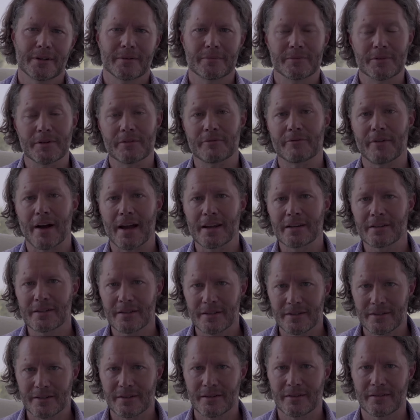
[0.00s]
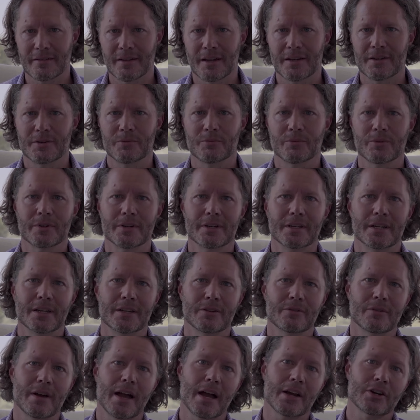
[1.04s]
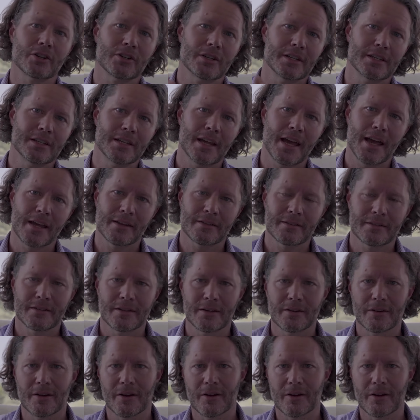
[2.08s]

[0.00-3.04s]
devices that you would need to actually test,